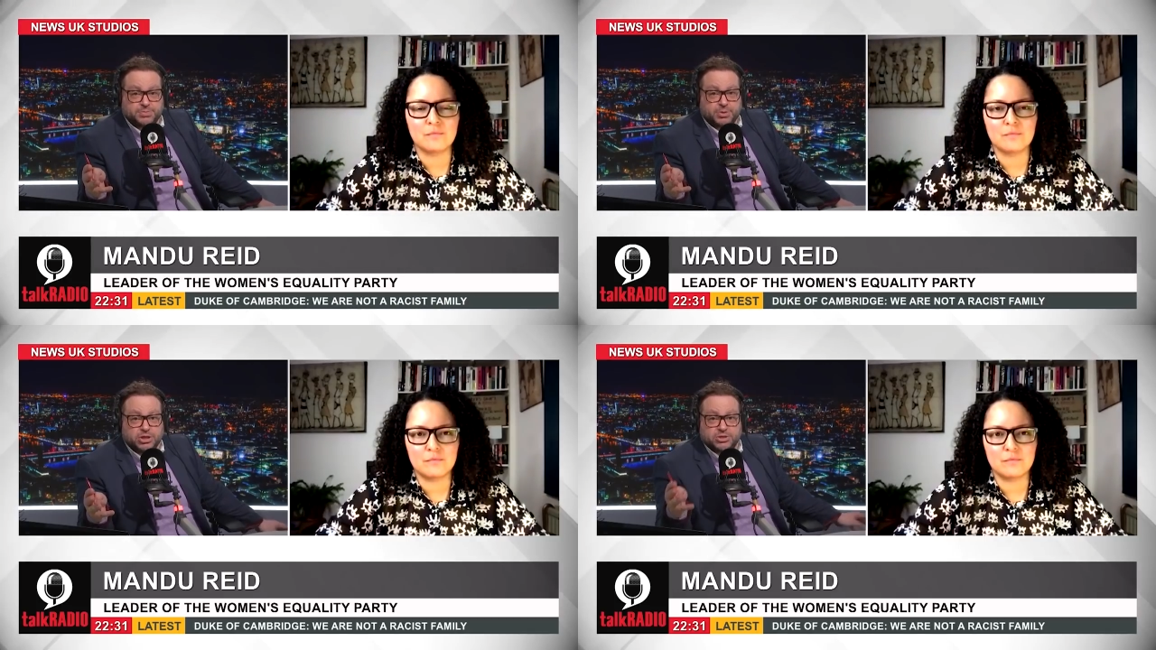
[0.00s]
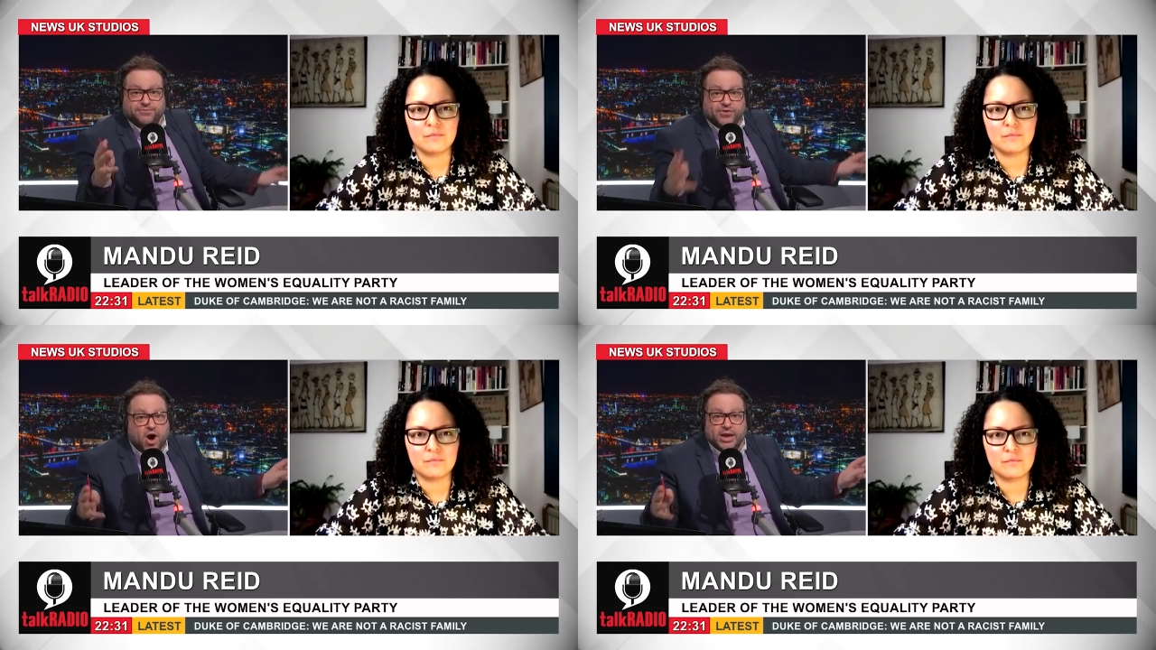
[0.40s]
Speaker 1: Because,
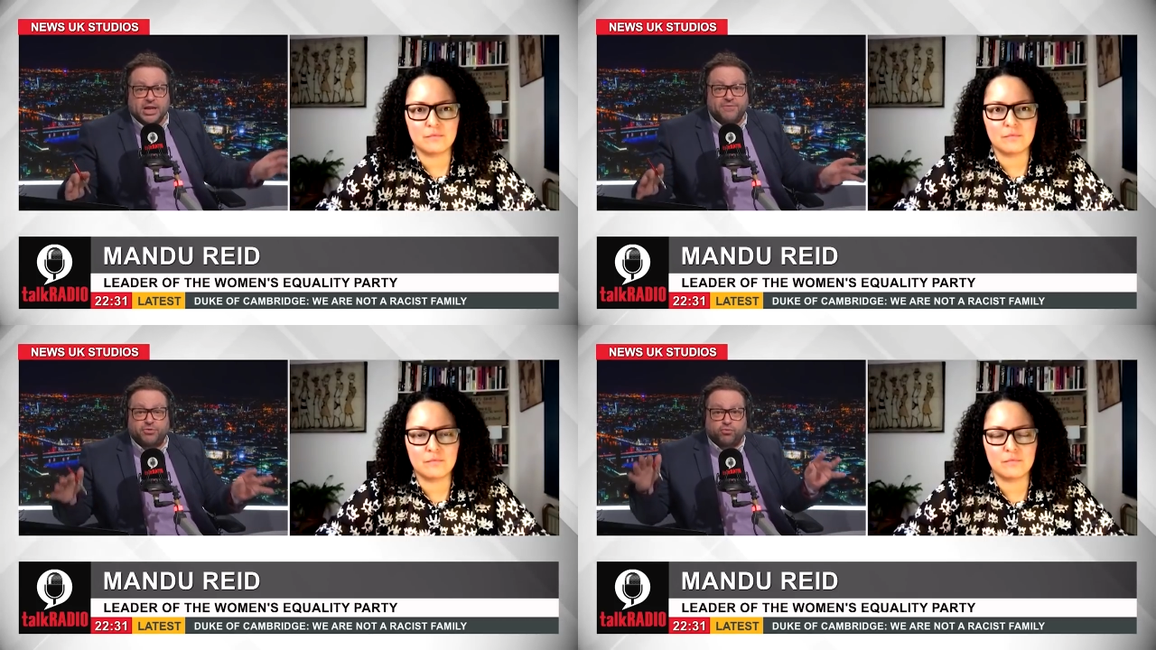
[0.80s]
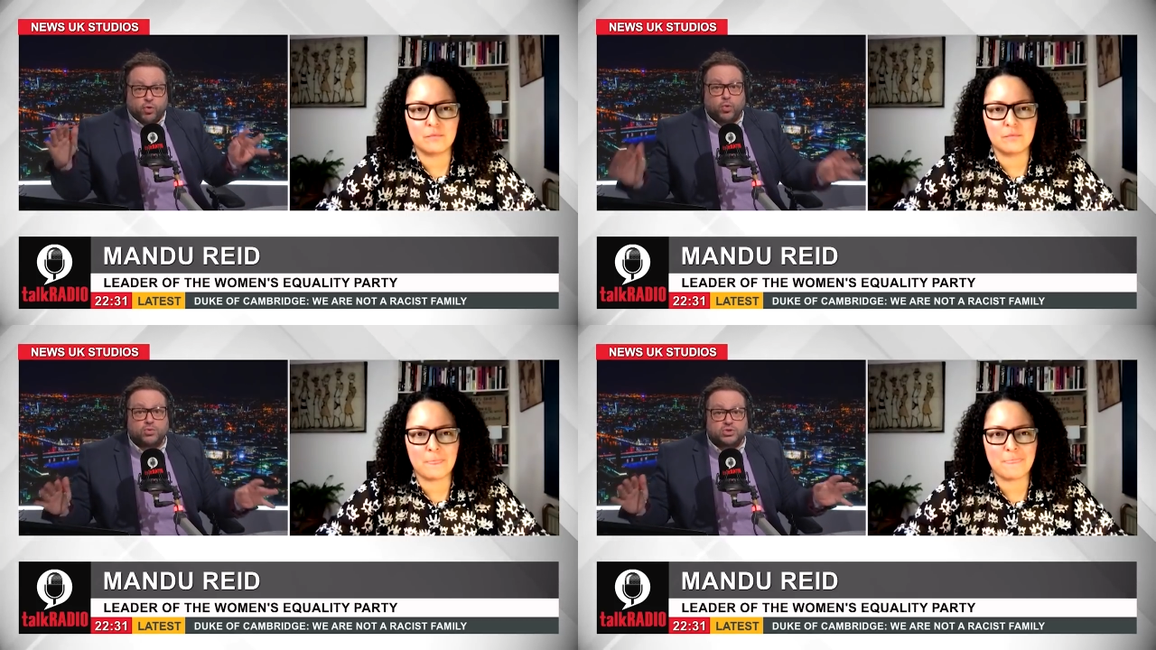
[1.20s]
fine, if the
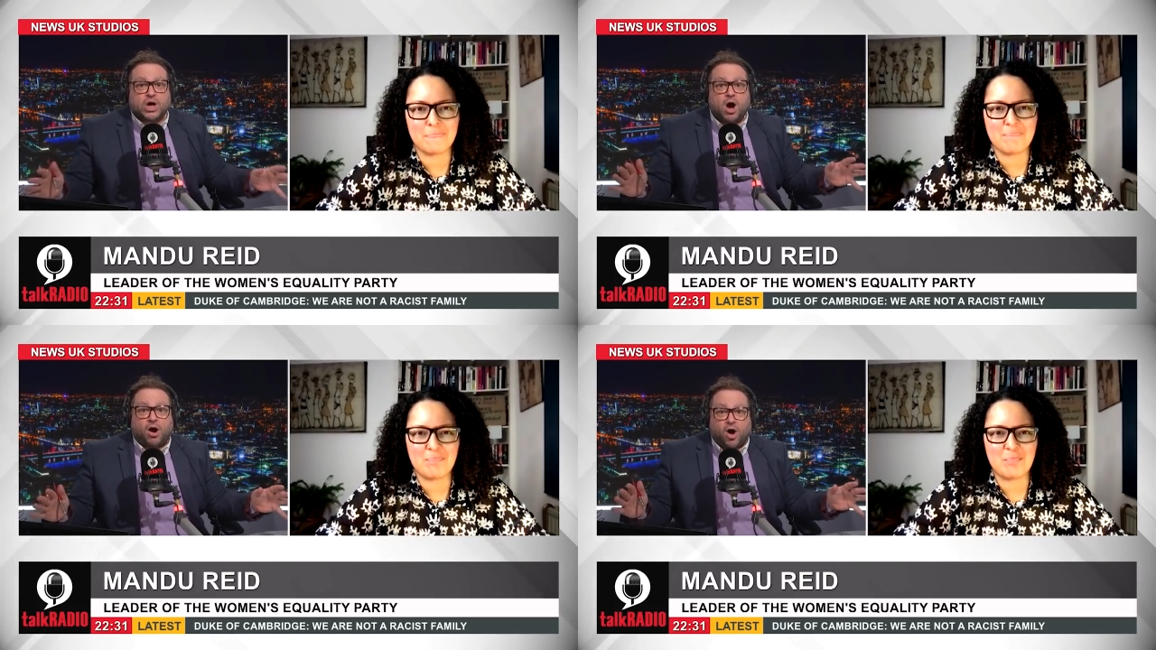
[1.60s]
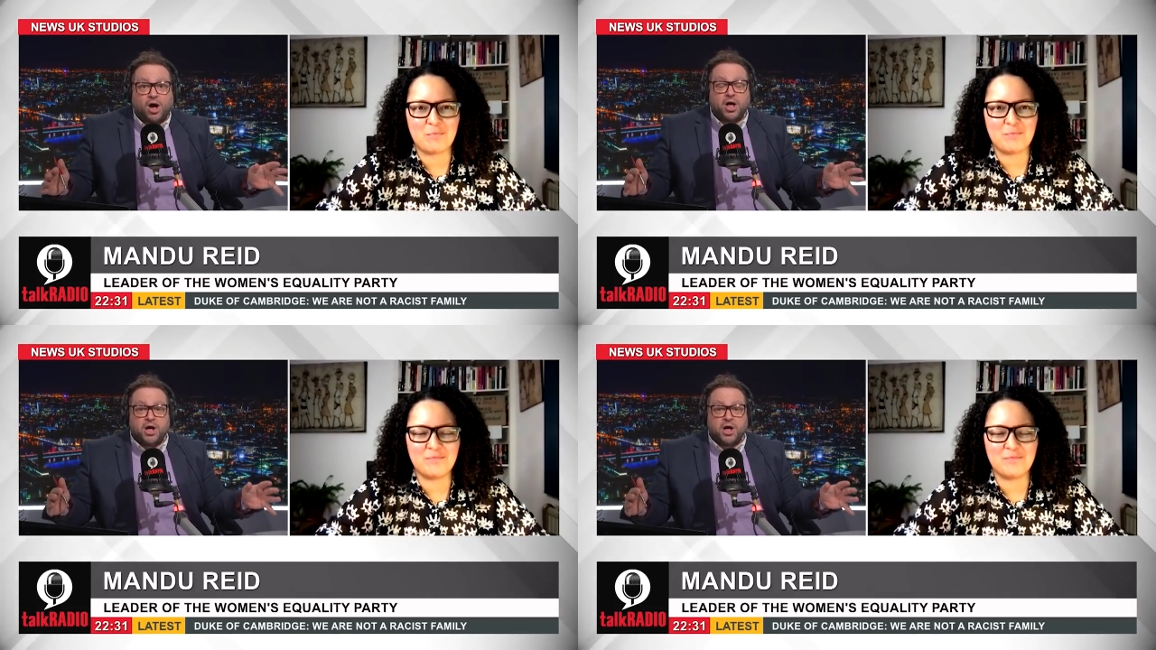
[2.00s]
rules are